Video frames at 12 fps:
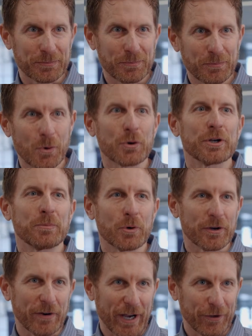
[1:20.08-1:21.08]
more and more of
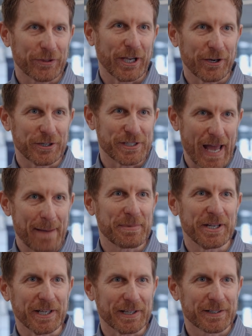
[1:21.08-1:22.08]
our healthcare is
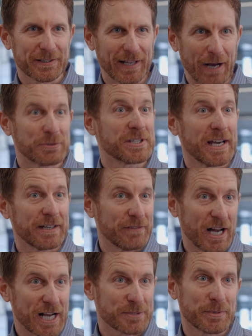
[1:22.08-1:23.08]
happening outside of the
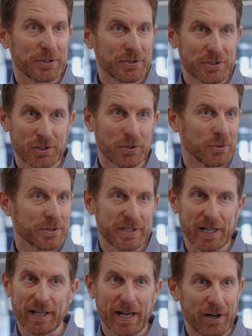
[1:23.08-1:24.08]
hospital, so
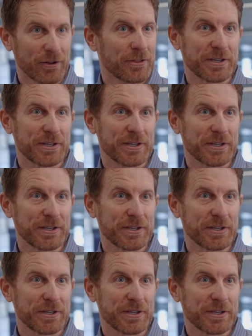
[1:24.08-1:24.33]
telehealth,